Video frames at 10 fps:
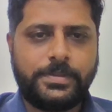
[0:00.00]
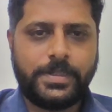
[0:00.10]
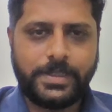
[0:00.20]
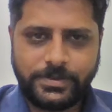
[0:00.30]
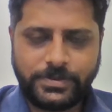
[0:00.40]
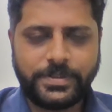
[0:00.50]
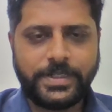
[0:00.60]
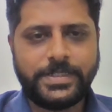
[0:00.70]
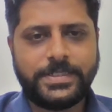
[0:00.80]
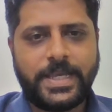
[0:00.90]
Hello
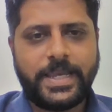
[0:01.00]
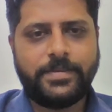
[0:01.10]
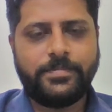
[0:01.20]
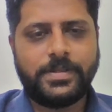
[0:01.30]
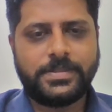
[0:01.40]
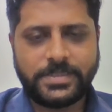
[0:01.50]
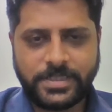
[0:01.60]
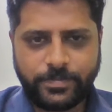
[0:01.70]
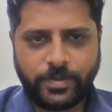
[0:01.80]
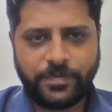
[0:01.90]
students, I am
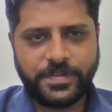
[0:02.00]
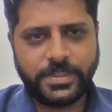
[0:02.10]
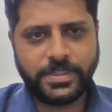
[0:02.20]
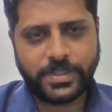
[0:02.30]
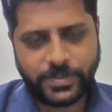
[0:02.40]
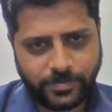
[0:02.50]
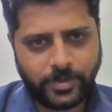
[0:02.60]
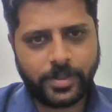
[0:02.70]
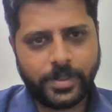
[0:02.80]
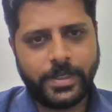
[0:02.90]
Assistant Professor Yeshun
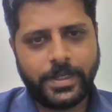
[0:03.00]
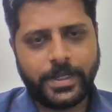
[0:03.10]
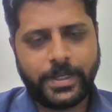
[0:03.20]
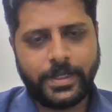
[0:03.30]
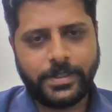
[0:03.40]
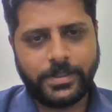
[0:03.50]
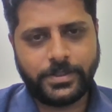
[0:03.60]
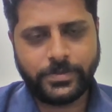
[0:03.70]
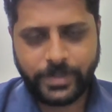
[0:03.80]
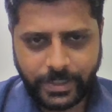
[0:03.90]
Bhara
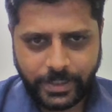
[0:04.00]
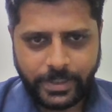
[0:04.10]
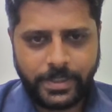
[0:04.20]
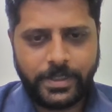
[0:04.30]
and today